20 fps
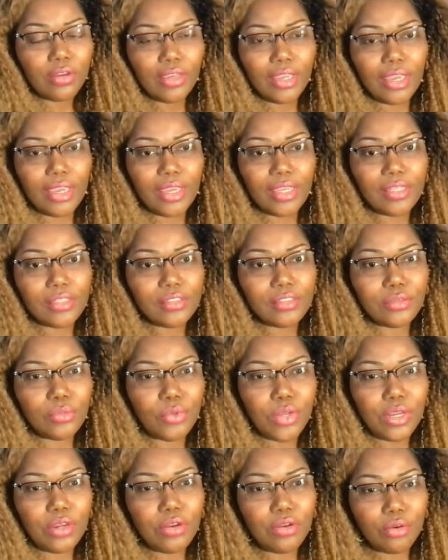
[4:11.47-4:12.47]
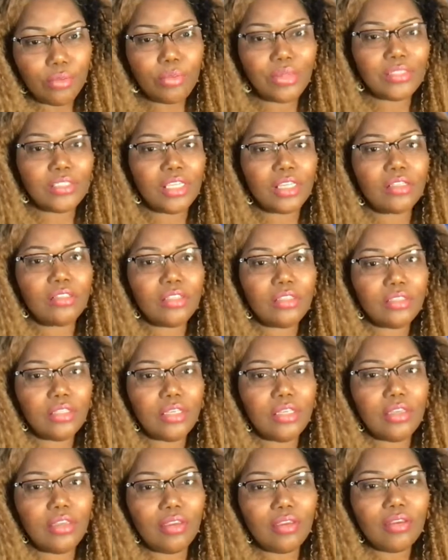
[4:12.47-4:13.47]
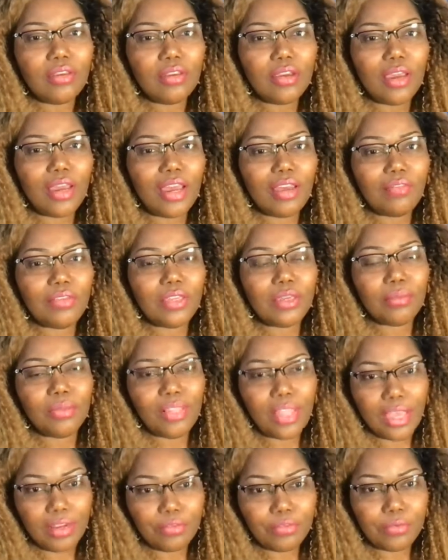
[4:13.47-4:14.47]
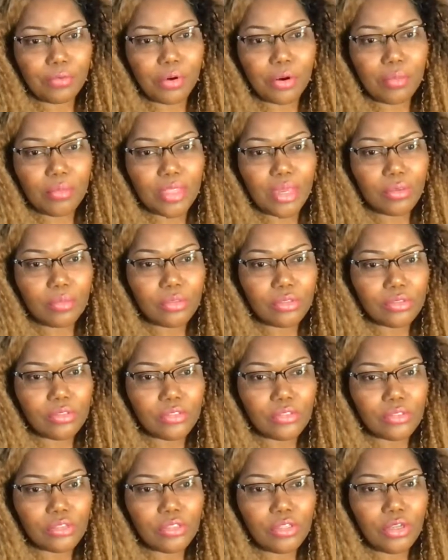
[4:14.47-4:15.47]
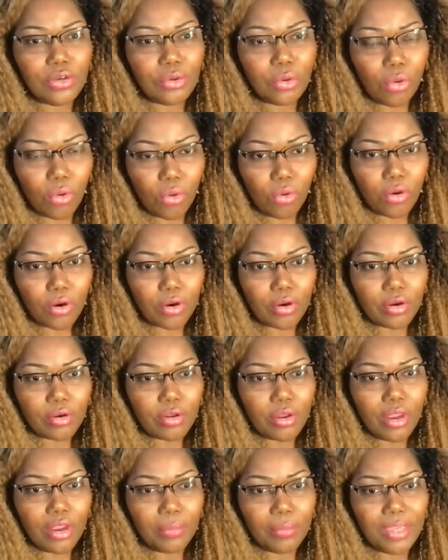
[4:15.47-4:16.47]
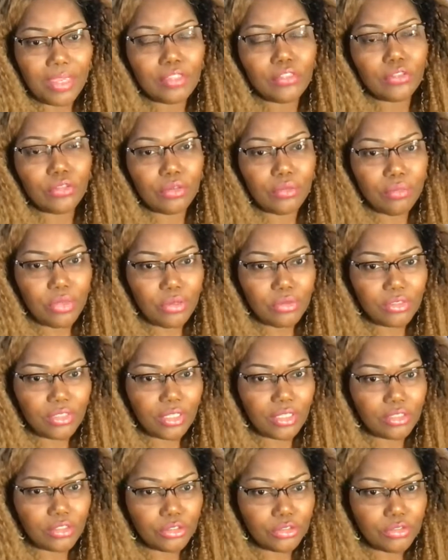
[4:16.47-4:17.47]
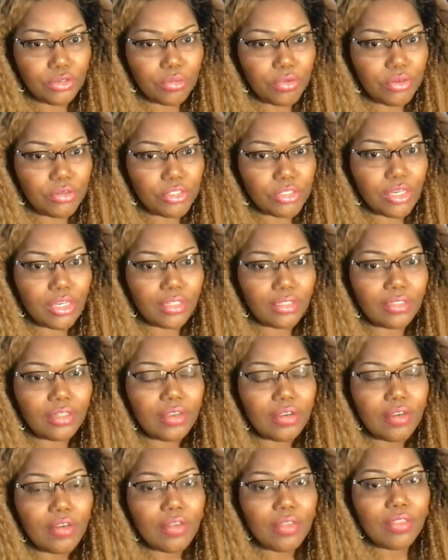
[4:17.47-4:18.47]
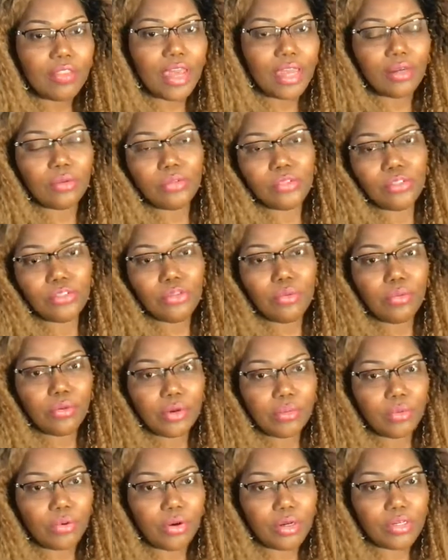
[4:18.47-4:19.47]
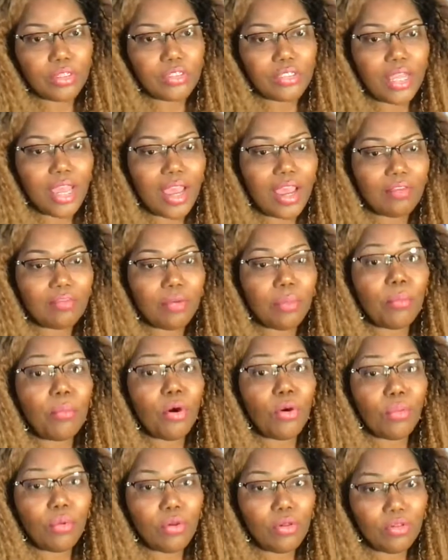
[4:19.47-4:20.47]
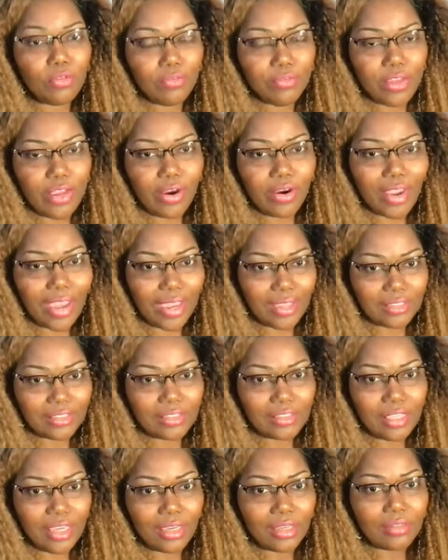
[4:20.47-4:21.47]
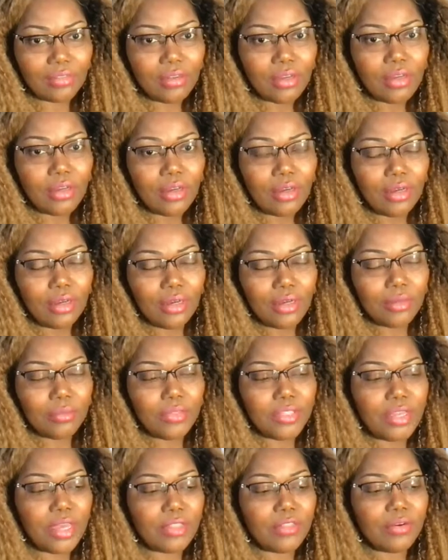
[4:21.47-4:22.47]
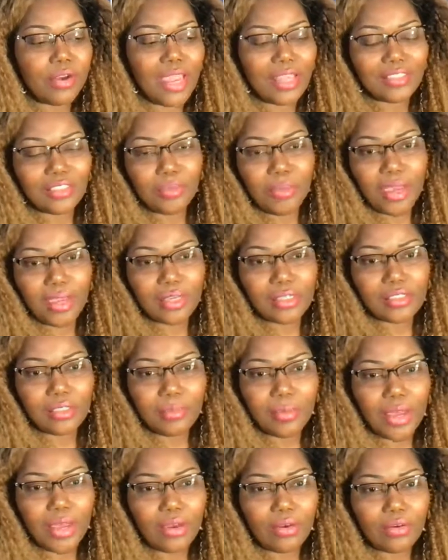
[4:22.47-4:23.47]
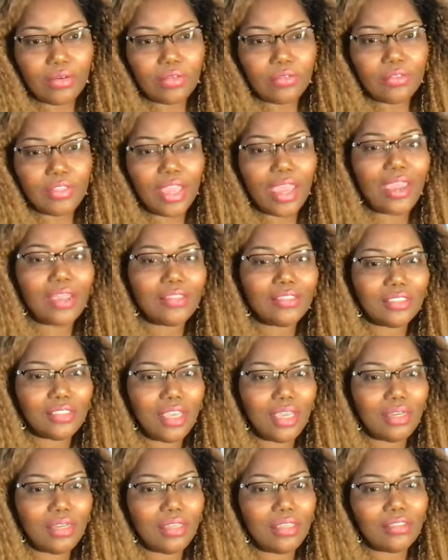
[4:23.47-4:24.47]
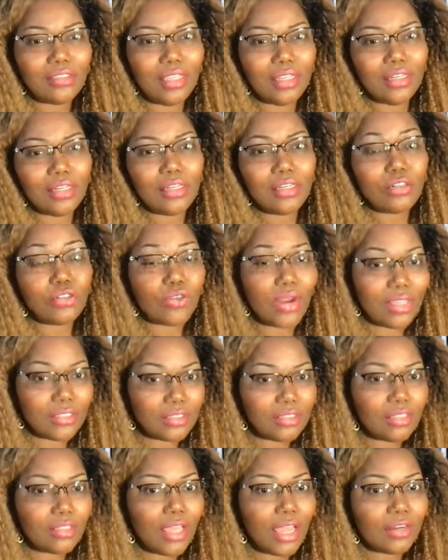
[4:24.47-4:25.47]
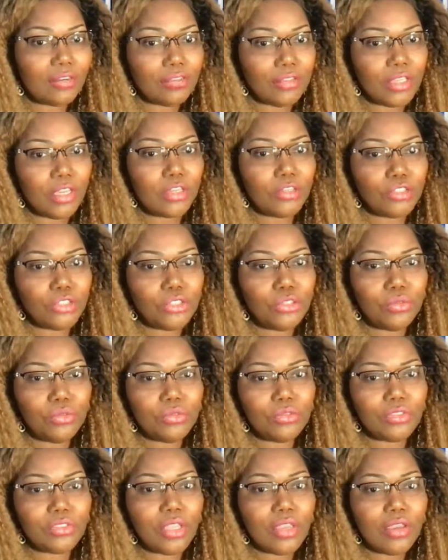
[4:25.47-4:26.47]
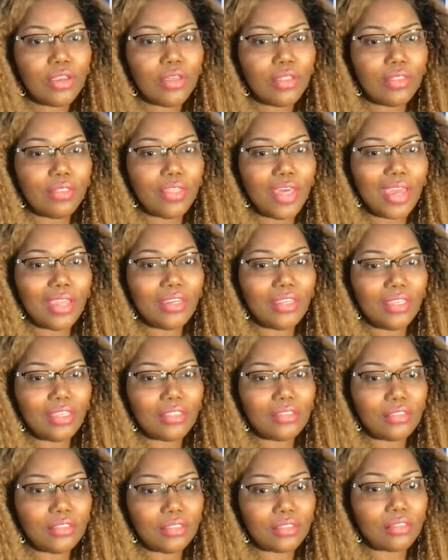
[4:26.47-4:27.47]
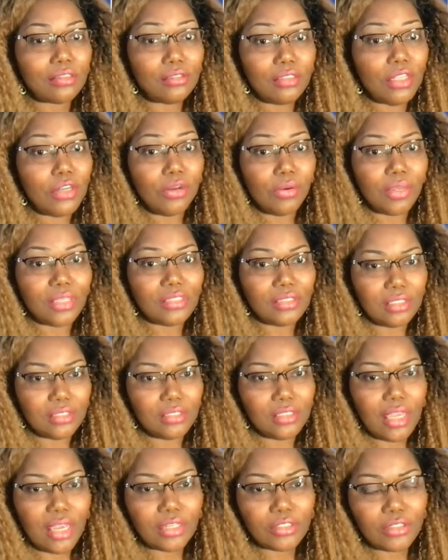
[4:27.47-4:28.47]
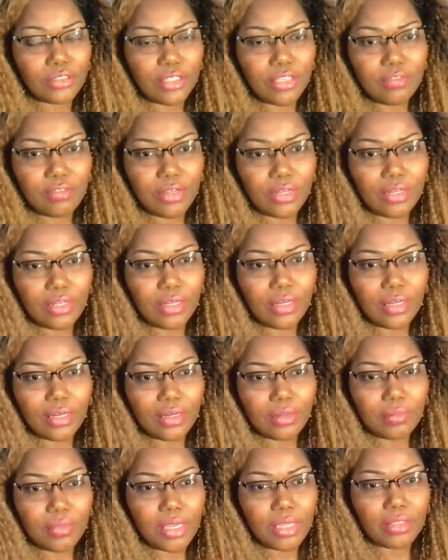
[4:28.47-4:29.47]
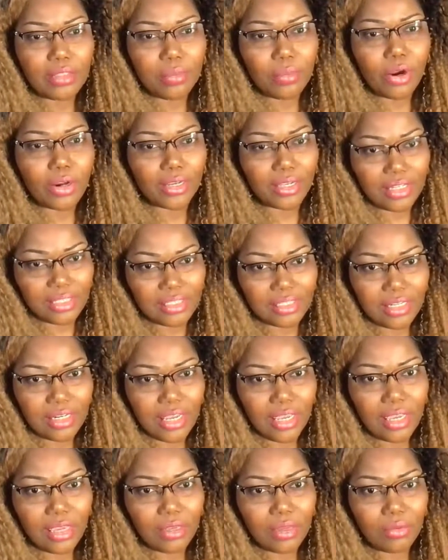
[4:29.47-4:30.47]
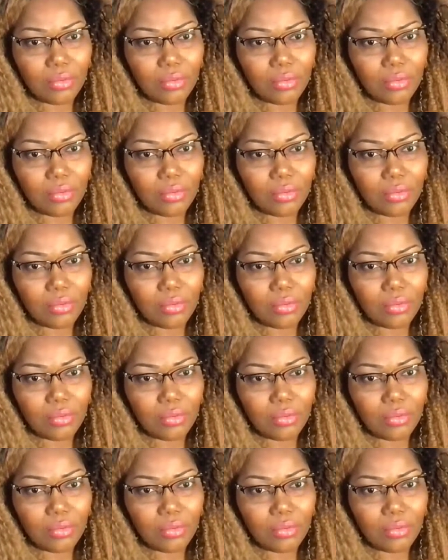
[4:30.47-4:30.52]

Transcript: And we knew particularly having a platform that was, core based on music distribution, that it was super important to have a mobile VR headset. The other aspect about the headset is that it addressed a lot of the issues that exist actually even in the market today.